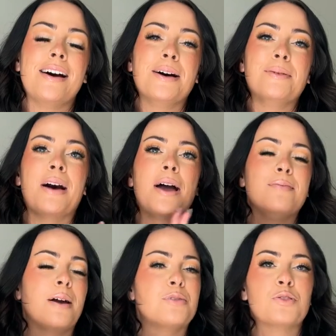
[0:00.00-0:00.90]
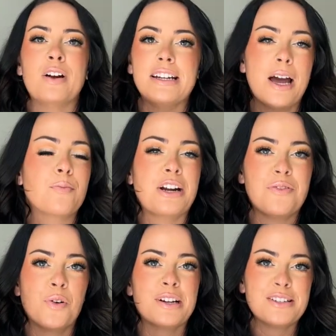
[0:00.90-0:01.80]
um, I'm, I'm just ready. I'm ready
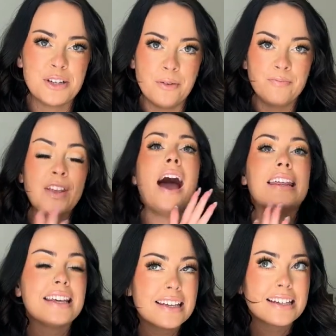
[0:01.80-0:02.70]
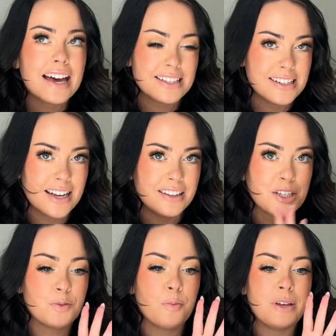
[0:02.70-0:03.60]
for it. So I think, as I said,
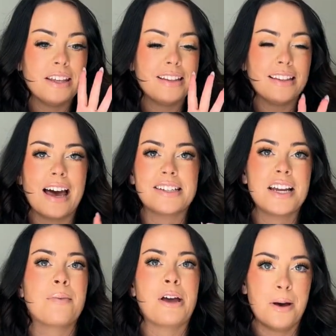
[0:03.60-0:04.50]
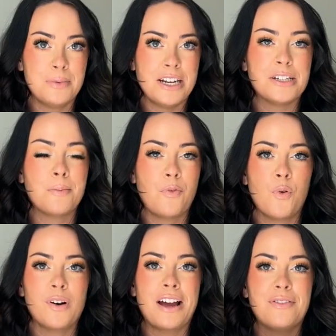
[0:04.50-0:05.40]
this will be the last time I update before I